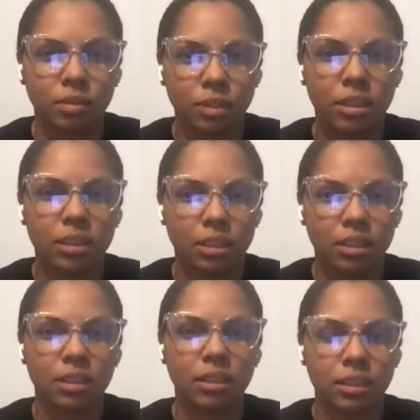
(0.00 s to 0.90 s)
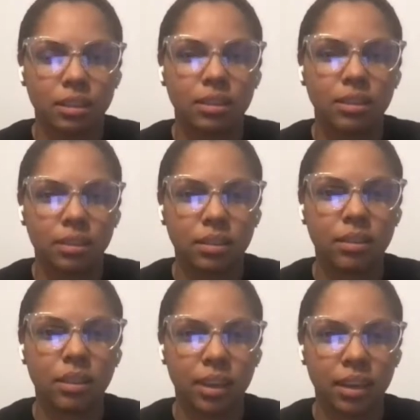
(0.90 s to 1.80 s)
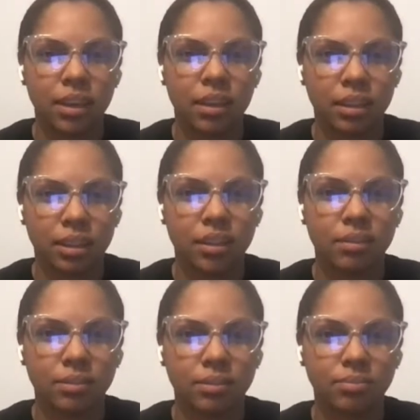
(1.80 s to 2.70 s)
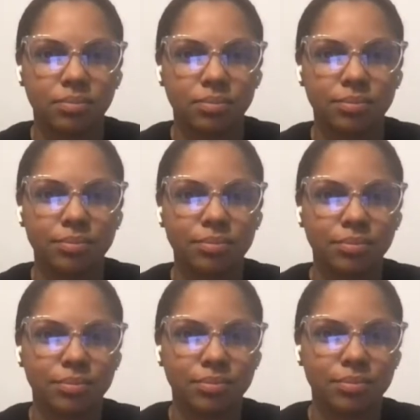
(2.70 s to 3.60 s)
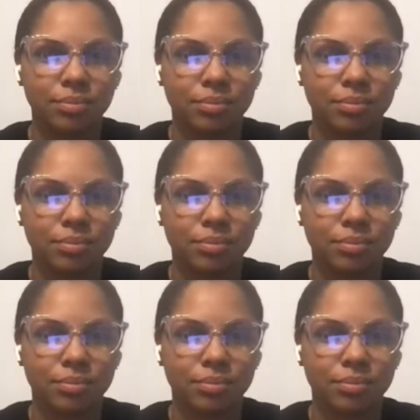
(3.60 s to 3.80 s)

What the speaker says: The person shown says nothing.